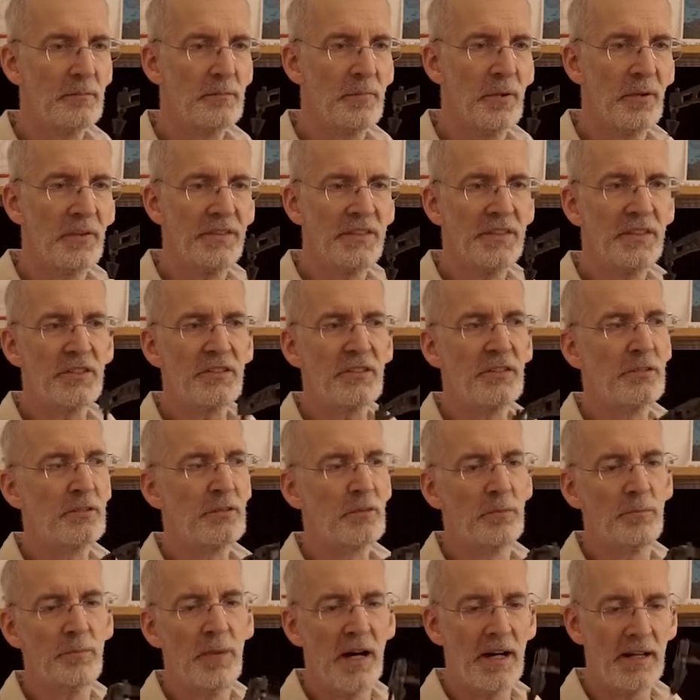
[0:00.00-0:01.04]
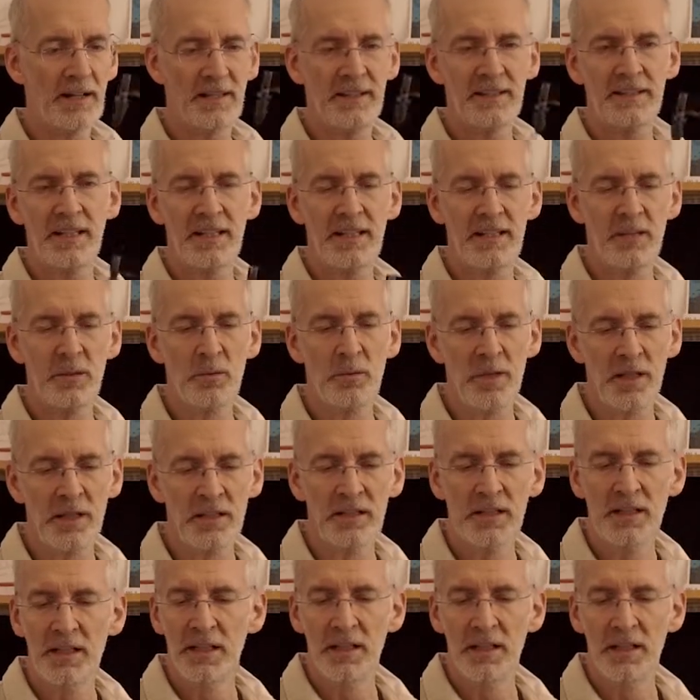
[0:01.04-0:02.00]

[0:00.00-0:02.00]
position to park it anywhere.